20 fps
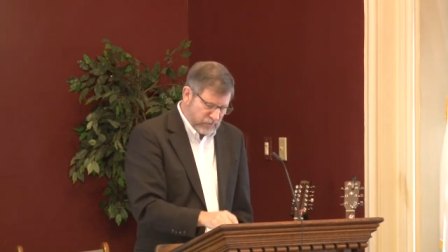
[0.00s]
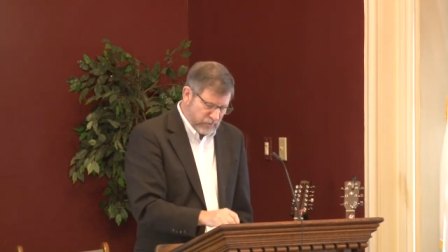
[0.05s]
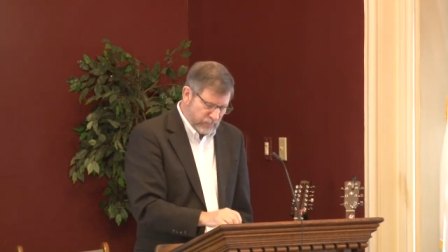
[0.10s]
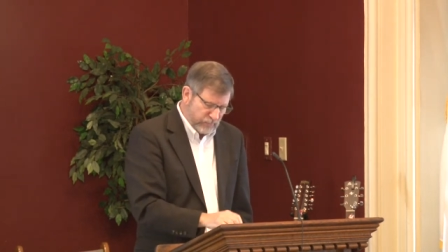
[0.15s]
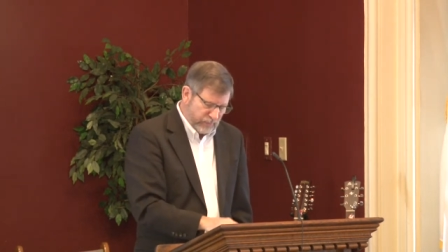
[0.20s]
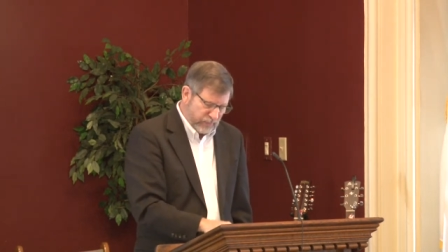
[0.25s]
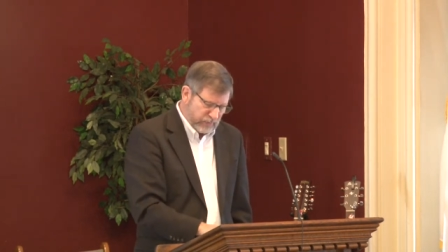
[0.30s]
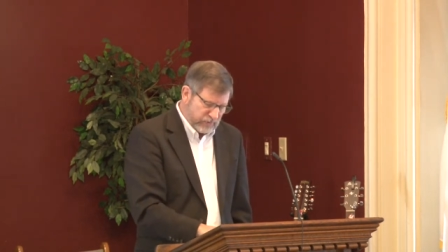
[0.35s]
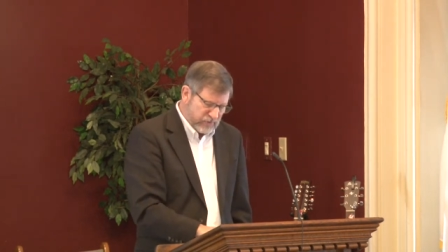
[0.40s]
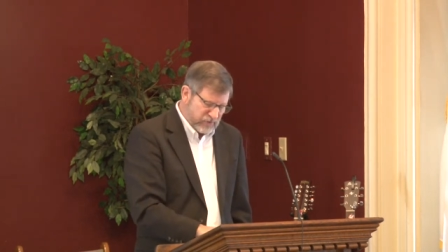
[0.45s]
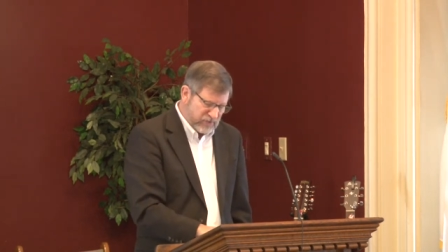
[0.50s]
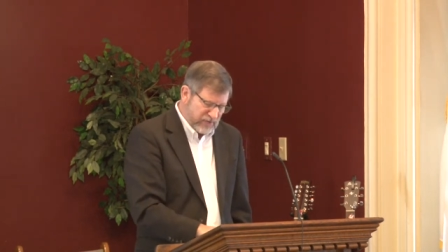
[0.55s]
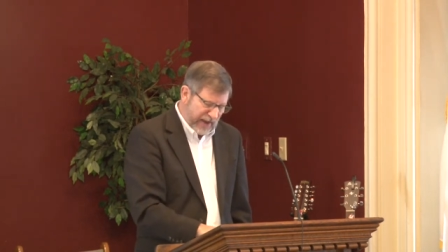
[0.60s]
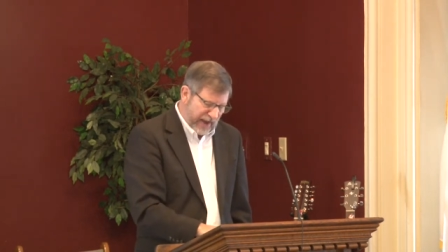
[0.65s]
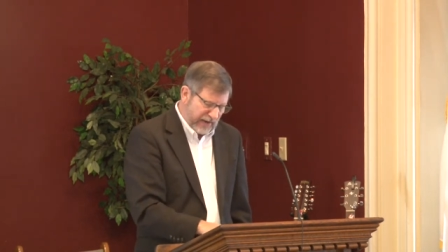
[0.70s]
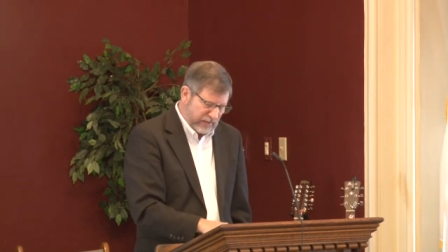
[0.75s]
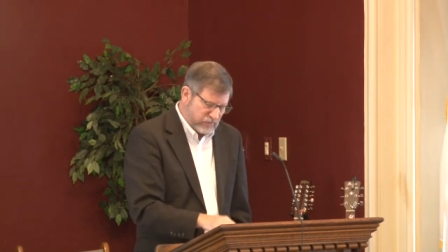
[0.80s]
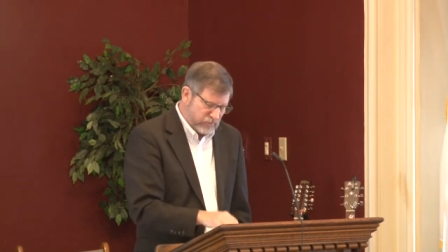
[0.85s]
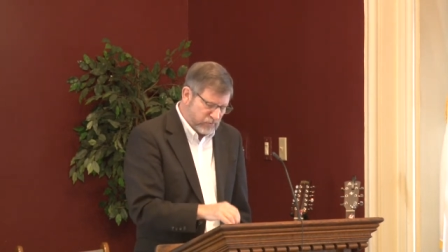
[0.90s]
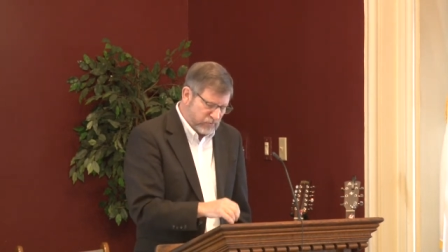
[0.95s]
to put
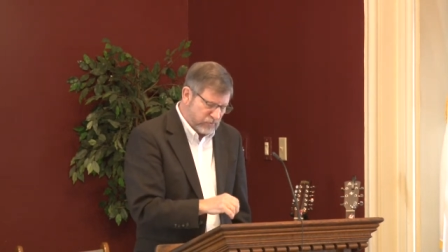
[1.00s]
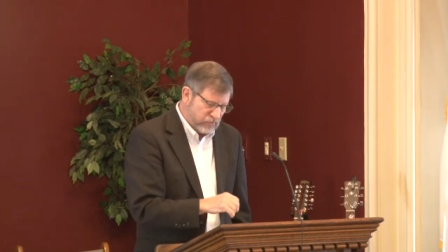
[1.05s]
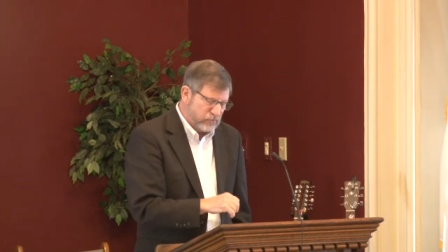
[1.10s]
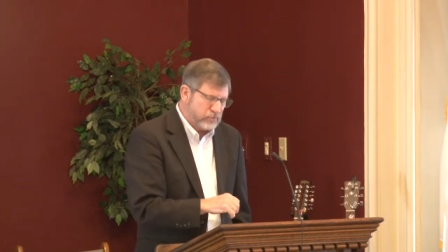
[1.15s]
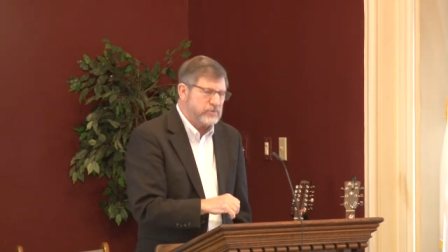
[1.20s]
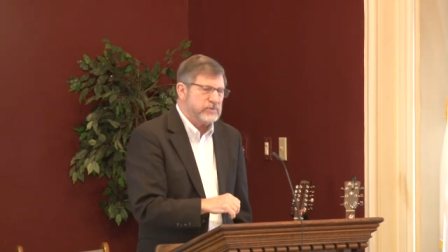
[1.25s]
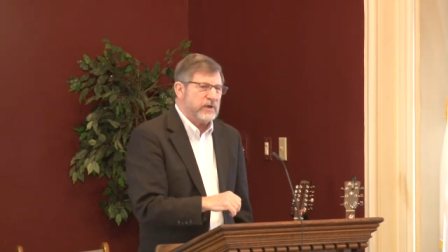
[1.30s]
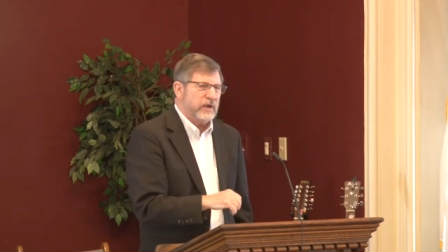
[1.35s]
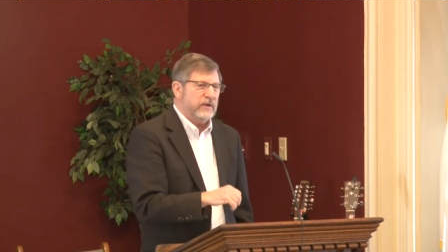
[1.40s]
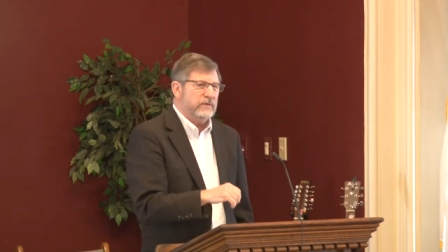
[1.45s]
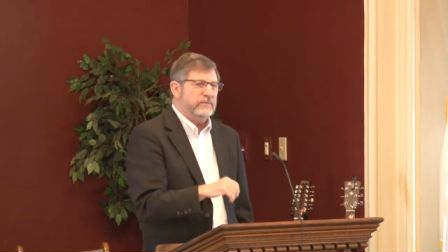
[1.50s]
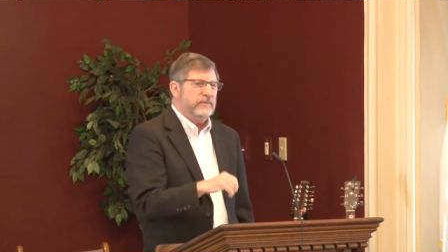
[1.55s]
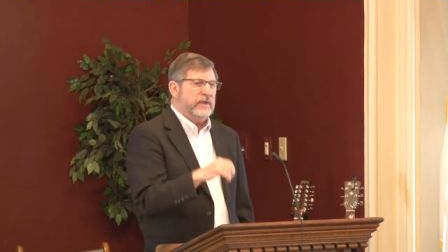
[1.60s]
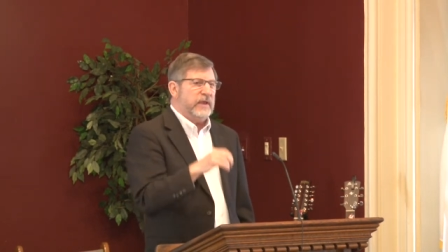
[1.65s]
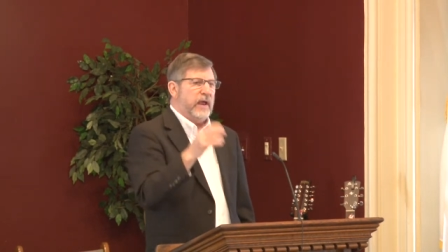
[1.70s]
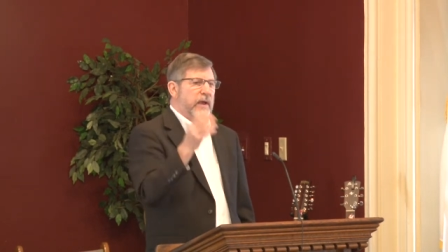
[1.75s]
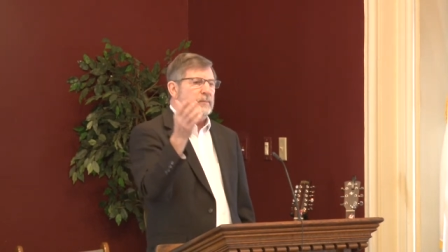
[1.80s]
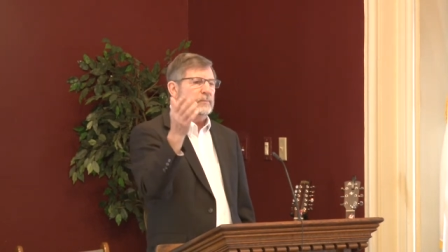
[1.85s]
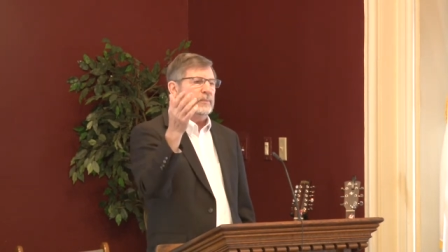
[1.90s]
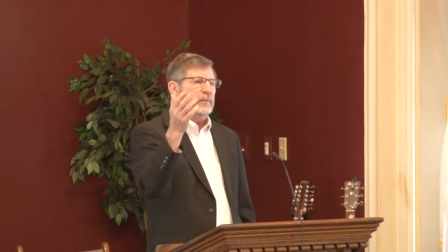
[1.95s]
statues of
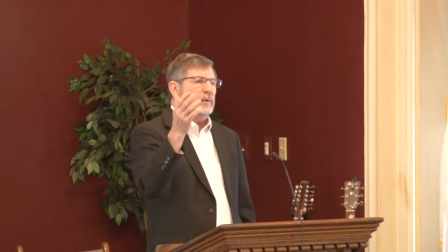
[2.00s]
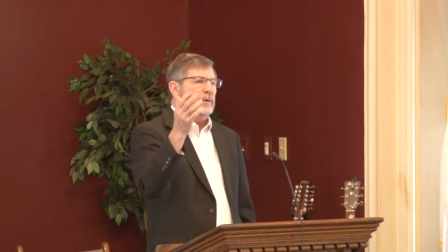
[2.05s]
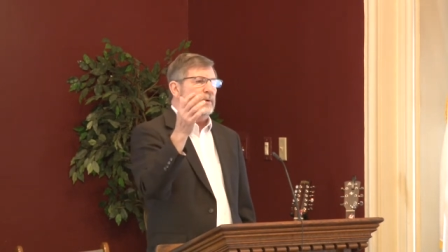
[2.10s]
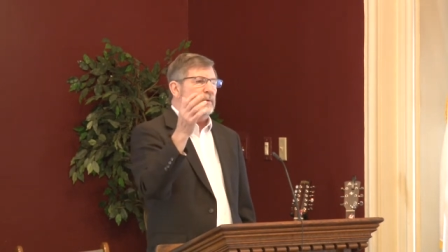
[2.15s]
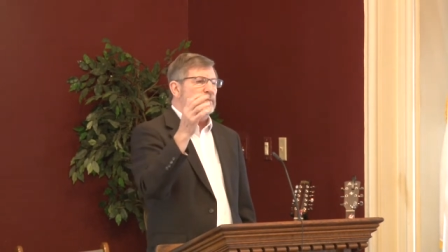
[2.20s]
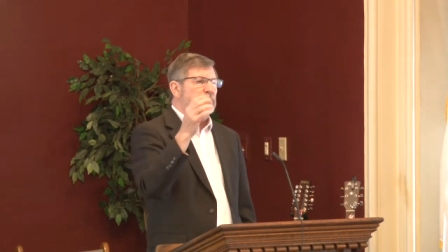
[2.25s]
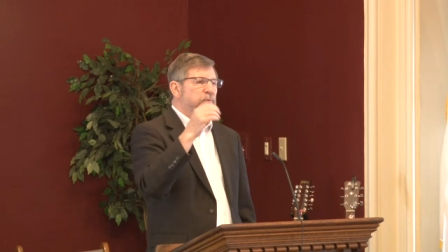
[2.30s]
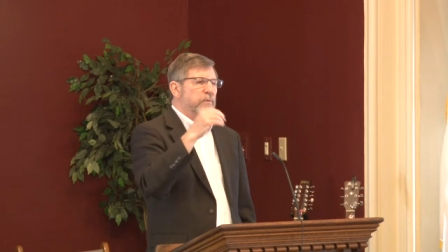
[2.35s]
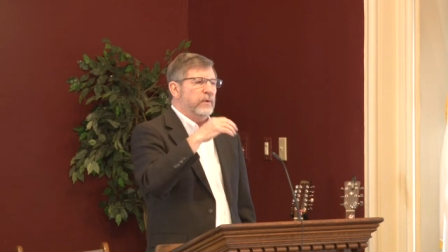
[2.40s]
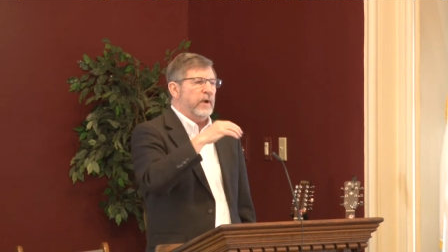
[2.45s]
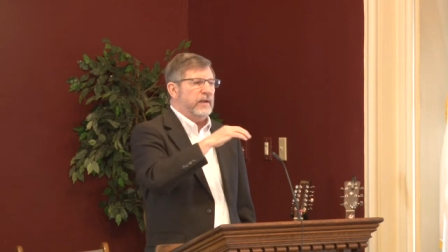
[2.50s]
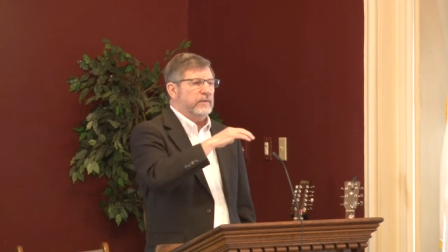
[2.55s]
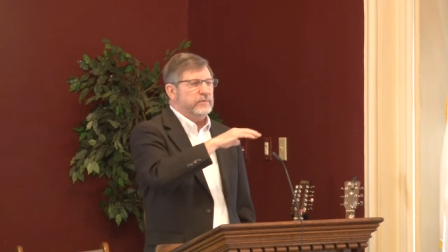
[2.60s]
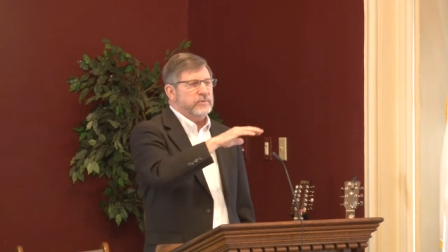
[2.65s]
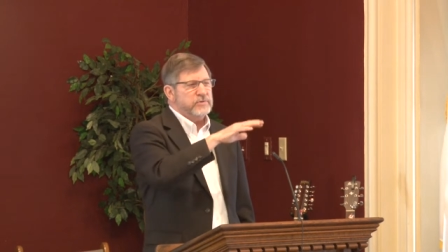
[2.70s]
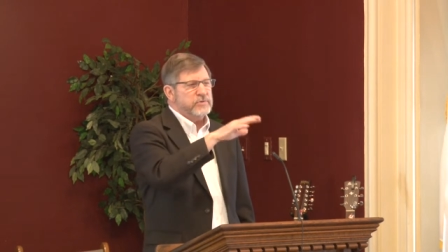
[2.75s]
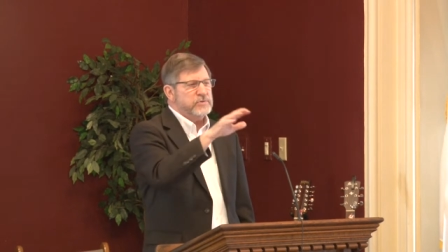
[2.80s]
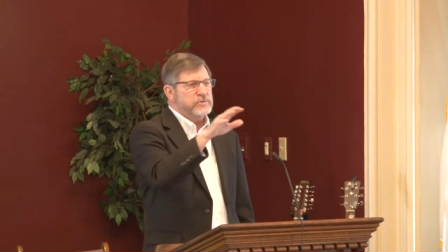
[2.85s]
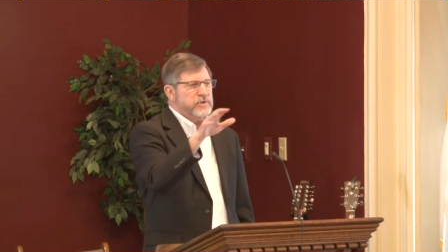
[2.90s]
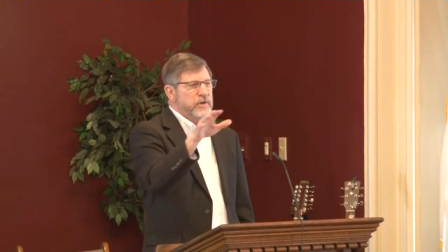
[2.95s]
the emperor throughout
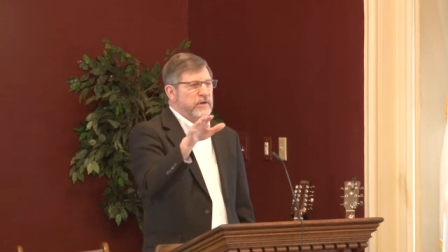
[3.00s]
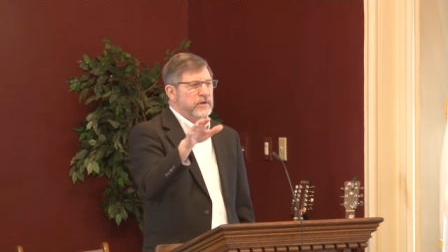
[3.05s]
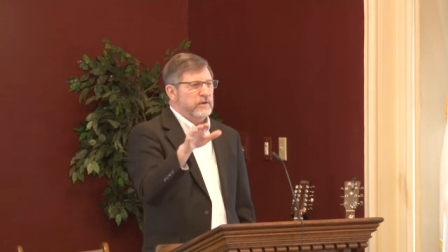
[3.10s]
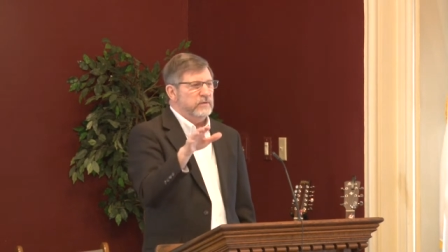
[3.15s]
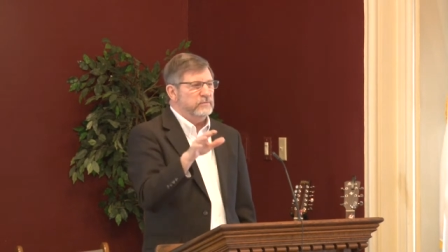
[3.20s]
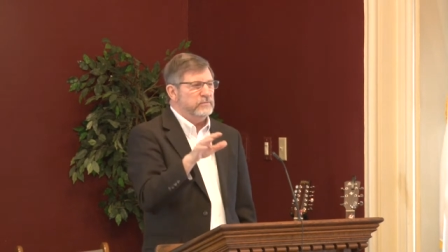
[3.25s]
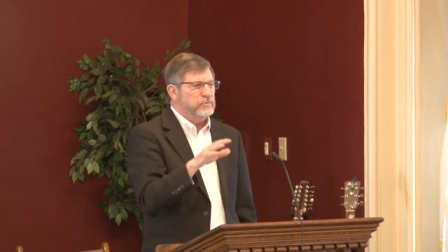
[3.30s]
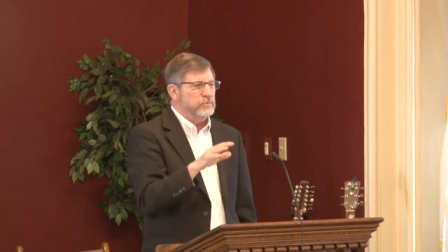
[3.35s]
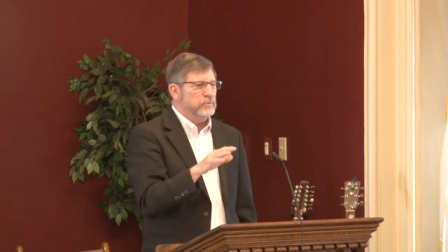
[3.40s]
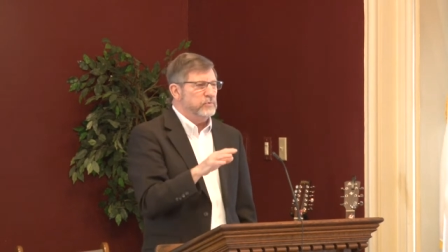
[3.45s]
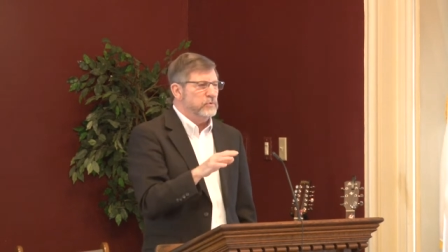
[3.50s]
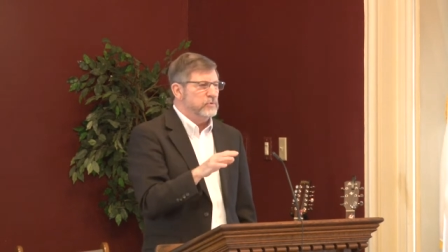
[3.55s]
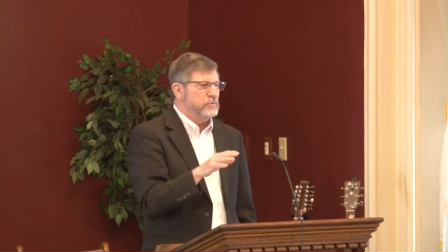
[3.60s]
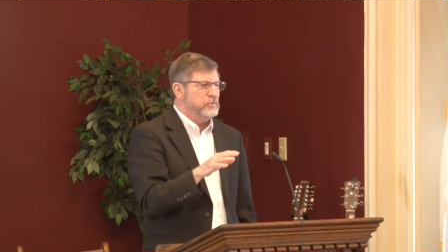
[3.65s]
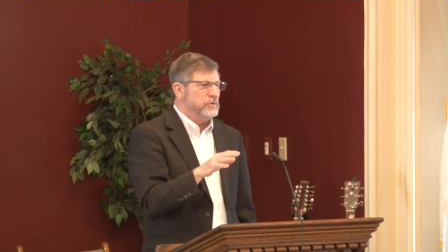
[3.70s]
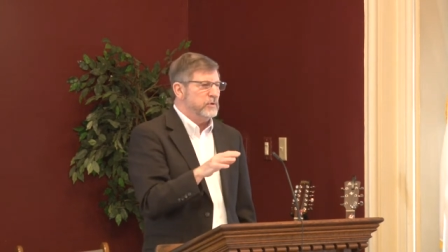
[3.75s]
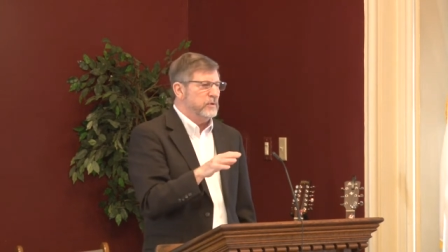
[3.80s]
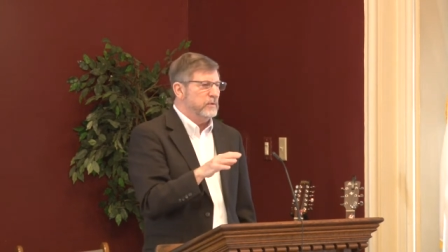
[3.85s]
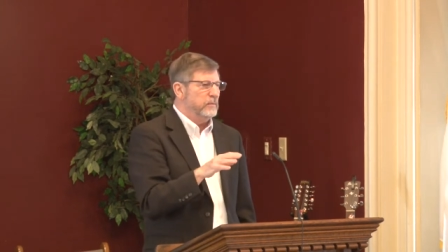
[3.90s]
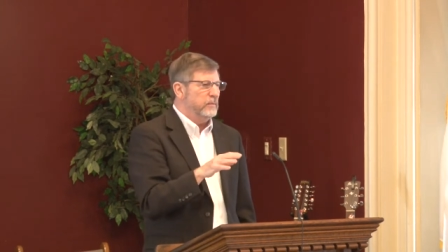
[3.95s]
the city of
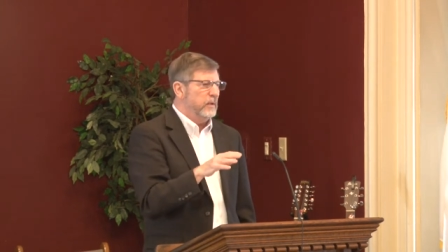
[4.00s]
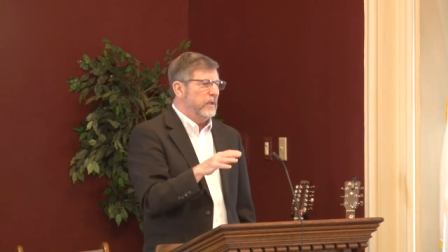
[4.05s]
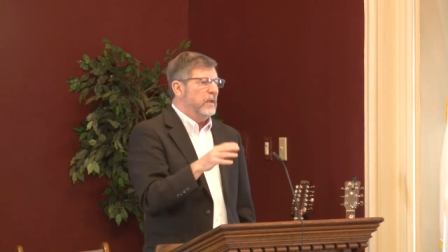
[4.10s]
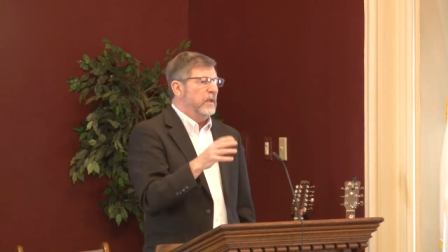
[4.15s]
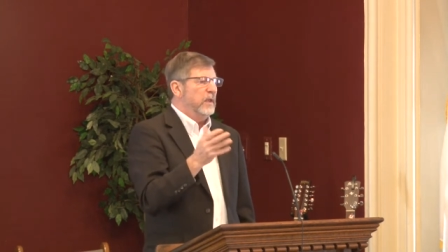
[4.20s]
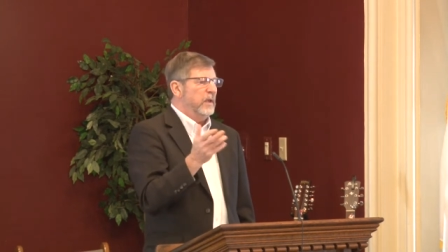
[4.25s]
Jerusalem,